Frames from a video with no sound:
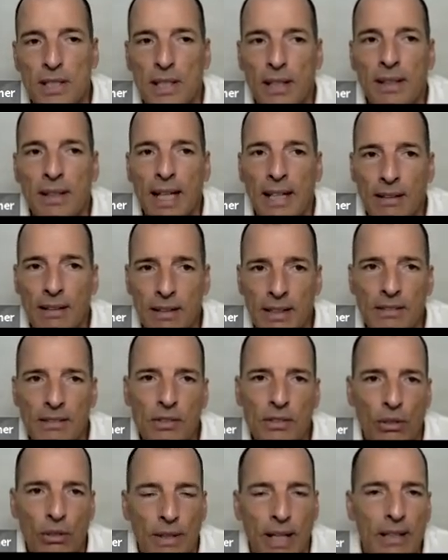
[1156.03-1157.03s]

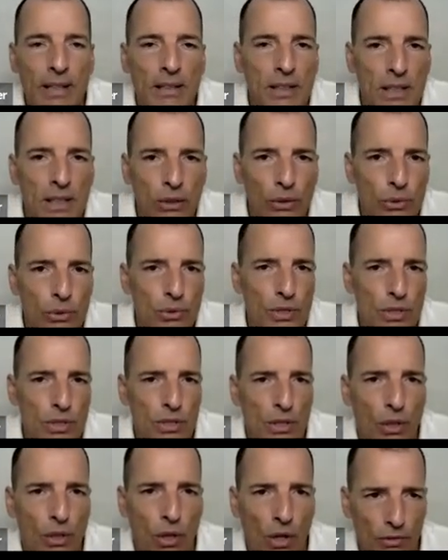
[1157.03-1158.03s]
Narratives create the
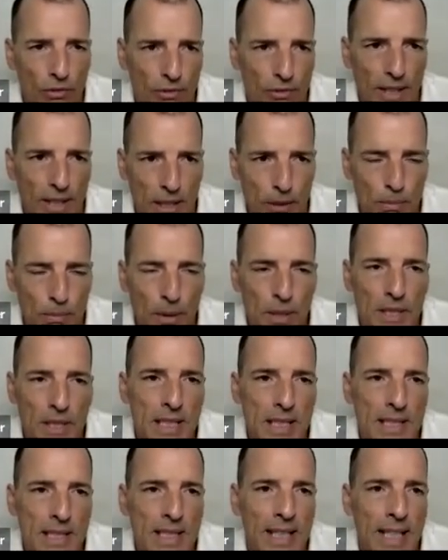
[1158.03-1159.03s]
illusion of
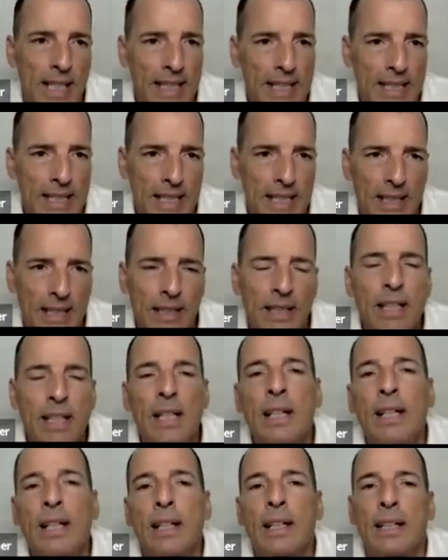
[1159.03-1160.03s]
expertise, the idea
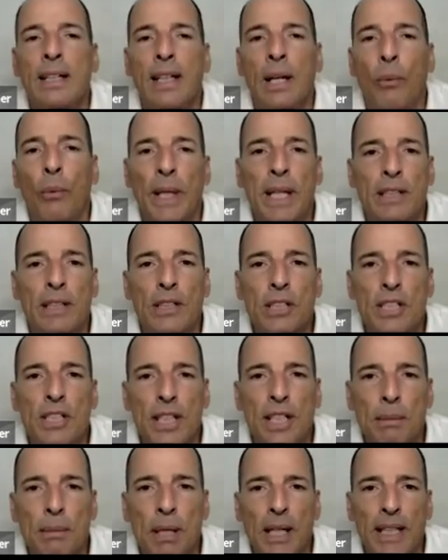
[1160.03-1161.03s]
that we
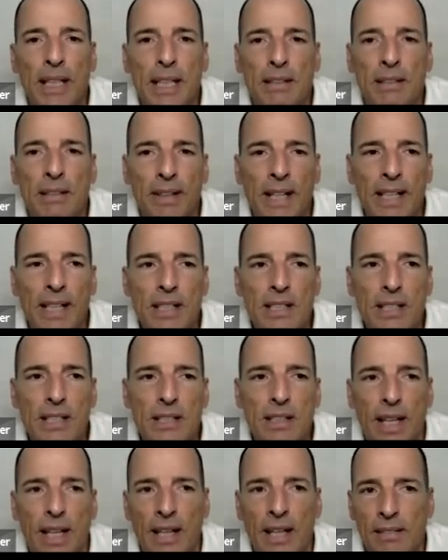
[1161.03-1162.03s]
understand market
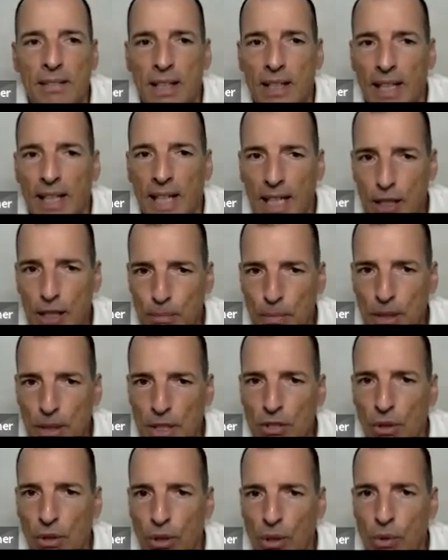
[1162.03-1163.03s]
events and that
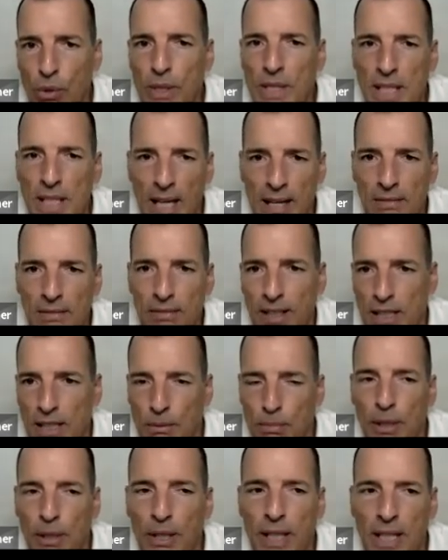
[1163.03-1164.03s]
experts always have
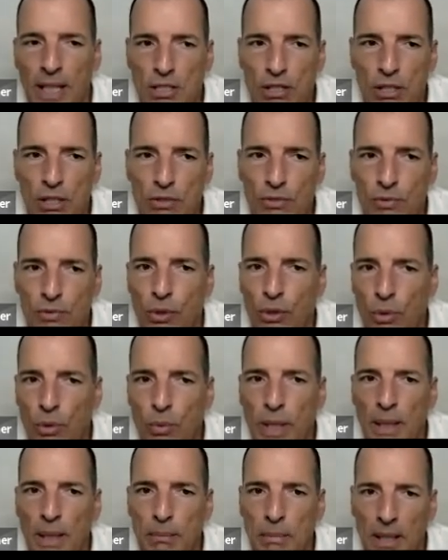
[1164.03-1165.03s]
explanations for the
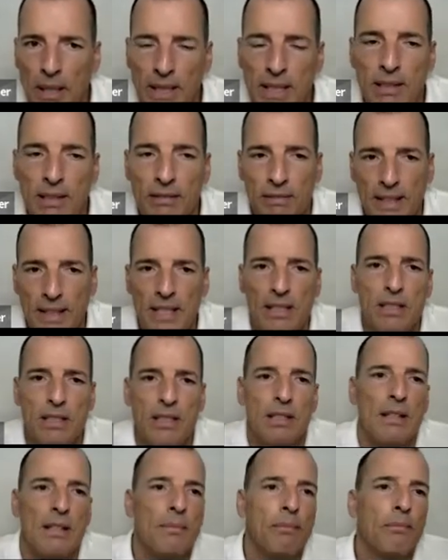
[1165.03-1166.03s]
way market
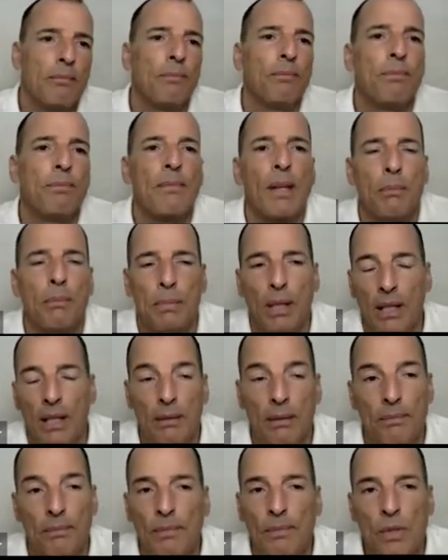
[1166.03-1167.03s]
events,
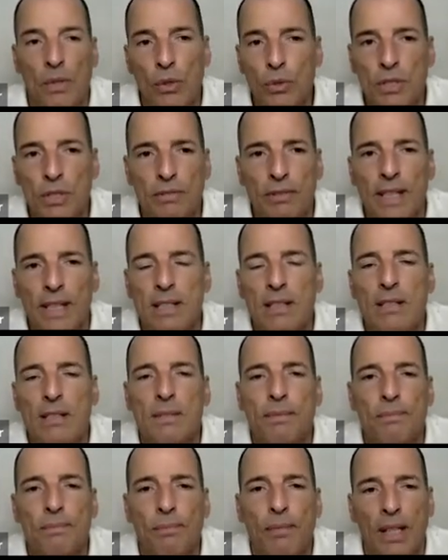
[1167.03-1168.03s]
news
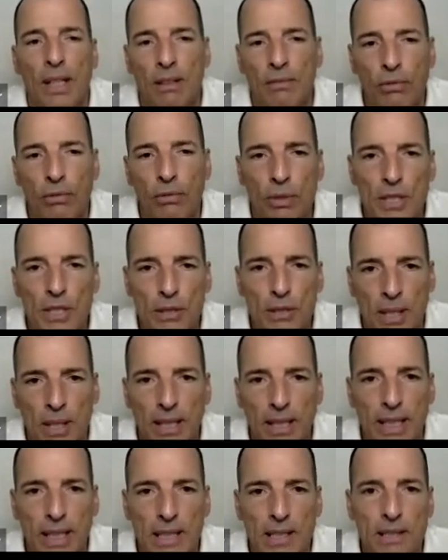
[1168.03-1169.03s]
events influence
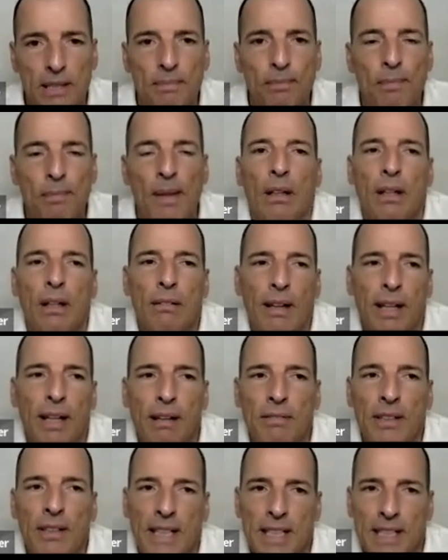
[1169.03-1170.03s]
markets. Here I
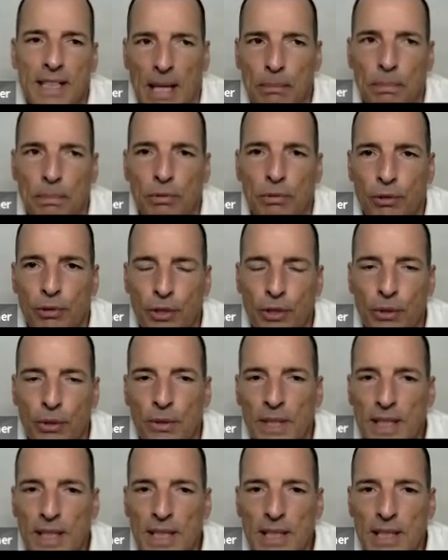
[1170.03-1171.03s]
have an example for
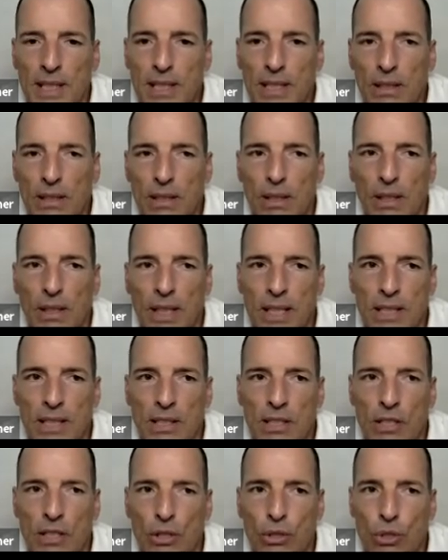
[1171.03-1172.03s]
you. This
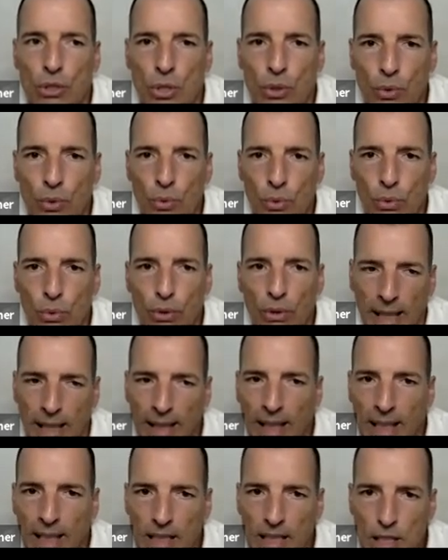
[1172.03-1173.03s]
is 2
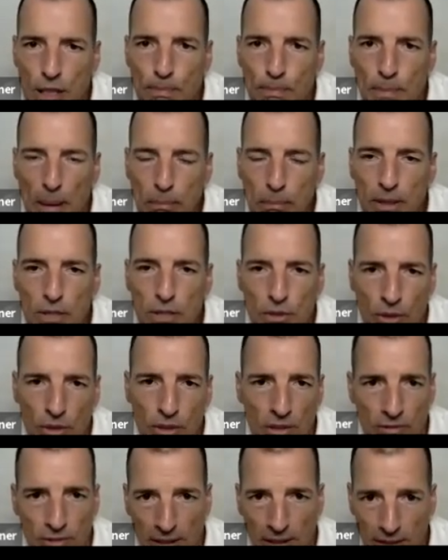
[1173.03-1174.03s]
headlines published
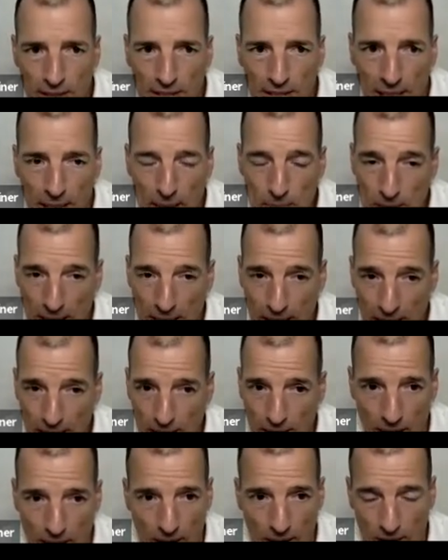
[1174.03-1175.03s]
on the very same
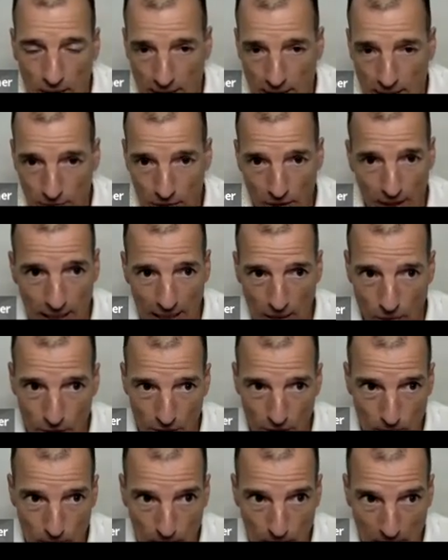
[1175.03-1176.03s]
day, several
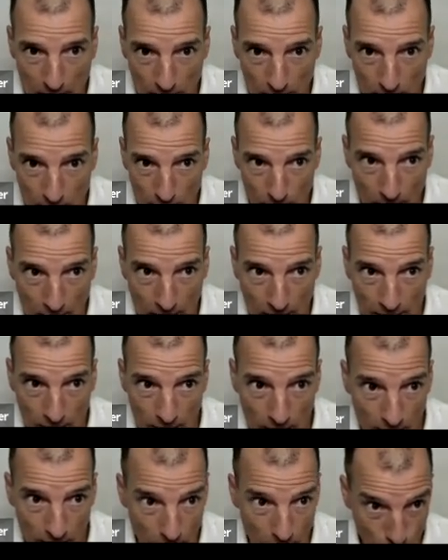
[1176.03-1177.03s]
hours apart,
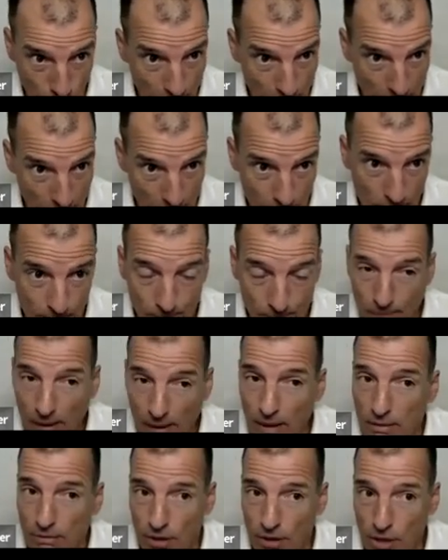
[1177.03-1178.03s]
by Reuters.
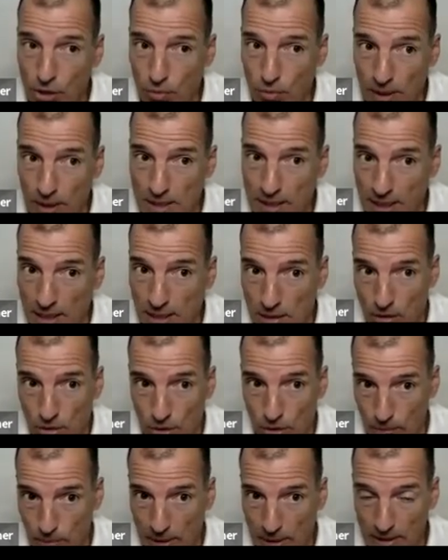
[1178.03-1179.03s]
First one says,
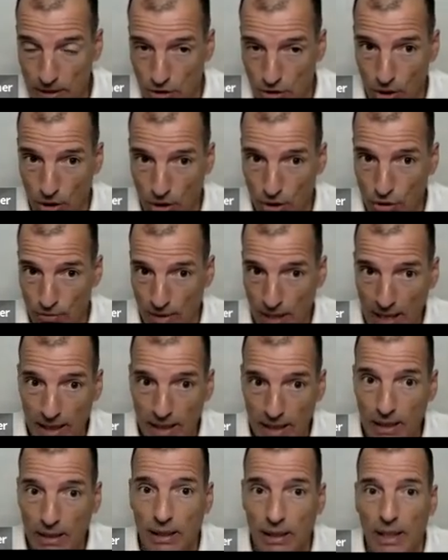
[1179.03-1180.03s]
European stocks
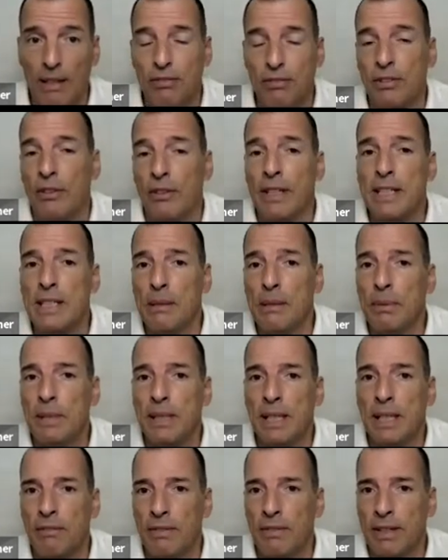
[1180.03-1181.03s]
rally after
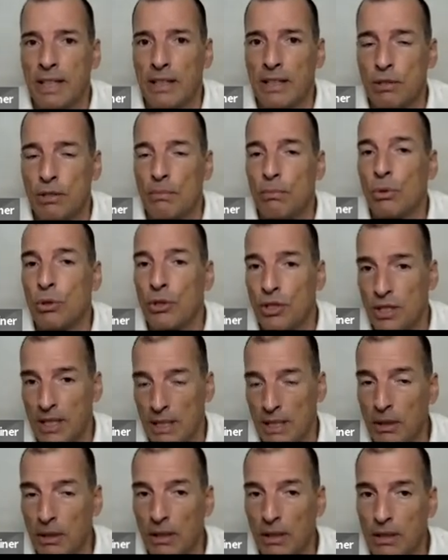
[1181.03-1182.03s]
ECB unveils more
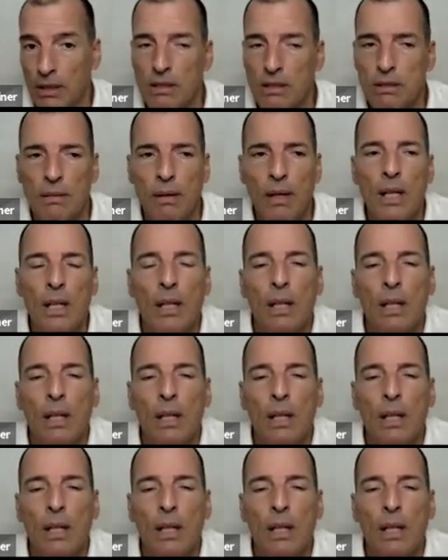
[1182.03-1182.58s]
stimulus.